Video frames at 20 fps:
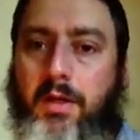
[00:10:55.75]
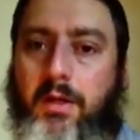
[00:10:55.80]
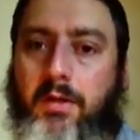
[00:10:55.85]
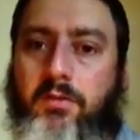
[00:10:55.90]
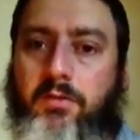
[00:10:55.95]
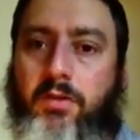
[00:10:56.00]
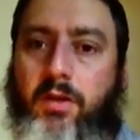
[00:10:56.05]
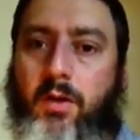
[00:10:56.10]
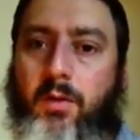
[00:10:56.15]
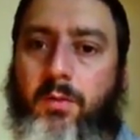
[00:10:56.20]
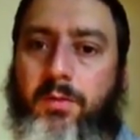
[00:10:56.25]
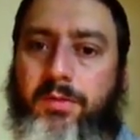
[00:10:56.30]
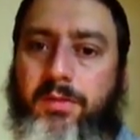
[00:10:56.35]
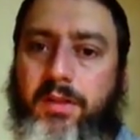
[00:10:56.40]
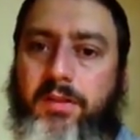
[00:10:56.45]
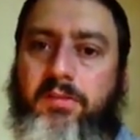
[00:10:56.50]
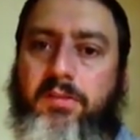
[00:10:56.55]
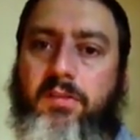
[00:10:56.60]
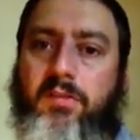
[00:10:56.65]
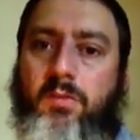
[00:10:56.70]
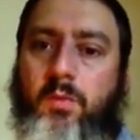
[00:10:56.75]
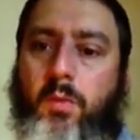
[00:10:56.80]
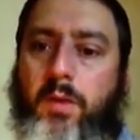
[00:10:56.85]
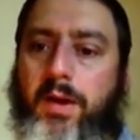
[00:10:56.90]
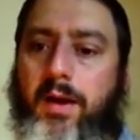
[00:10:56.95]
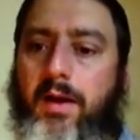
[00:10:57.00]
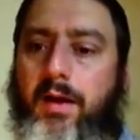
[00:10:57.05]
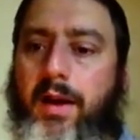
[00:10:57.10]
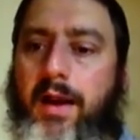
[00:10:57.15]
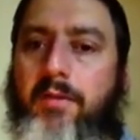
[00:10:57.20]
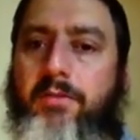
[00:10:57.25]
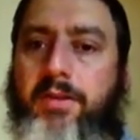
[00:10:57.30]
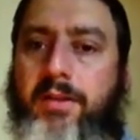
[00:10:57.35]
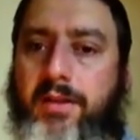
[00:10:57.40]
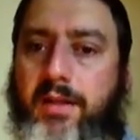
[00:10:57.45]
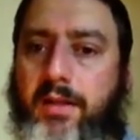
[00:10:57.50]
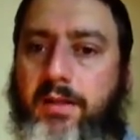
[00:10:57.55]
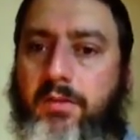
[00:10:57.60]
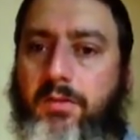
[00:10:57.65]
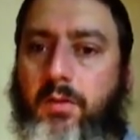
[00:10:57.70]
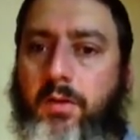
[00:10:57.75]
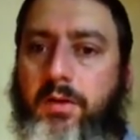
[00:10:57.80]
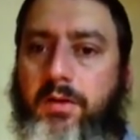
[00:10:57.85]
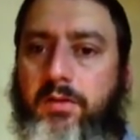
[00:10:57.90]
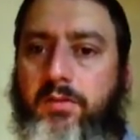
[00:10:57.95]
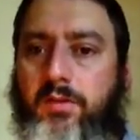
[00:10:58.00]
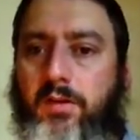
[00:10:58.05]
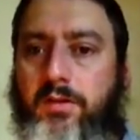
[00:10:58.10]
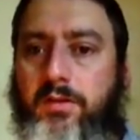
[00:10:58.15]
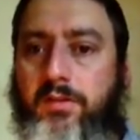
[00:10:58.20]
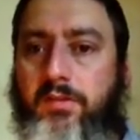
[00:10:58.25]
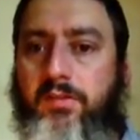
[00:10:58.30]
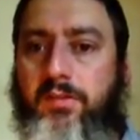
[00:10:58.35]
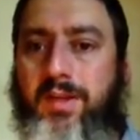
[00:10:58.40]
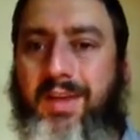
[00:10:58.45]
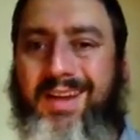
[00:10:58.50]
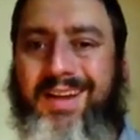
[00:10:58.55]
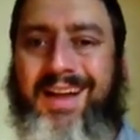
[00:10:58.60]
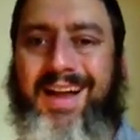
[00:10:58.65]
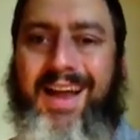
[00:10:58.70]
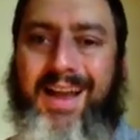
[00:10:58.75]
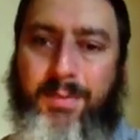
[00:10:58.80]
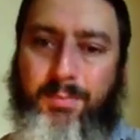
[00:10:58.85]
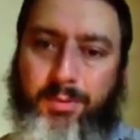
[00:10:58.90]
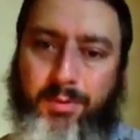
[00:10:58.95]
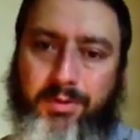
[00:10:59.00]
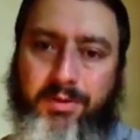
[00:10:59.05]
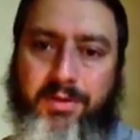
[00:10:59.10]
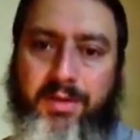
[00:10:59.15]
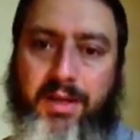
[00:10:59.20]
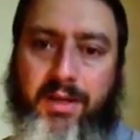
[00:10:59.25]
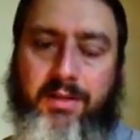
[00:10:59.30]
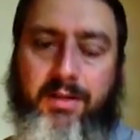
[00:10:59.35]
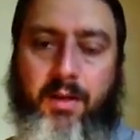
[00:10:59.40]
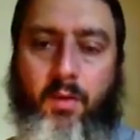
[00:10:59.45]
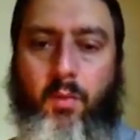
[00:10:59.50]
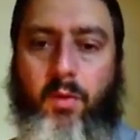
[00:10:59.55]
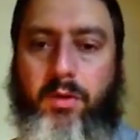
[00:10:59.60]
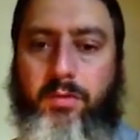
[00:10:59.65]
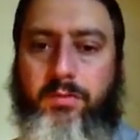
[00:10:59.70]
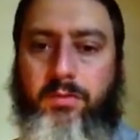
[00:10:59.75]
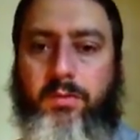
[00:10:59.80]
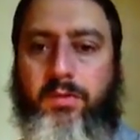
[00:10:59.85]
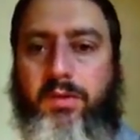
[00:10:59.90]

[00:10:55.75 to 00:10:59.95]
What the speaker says: So this is where everything is going to start to stick. I predict that one of two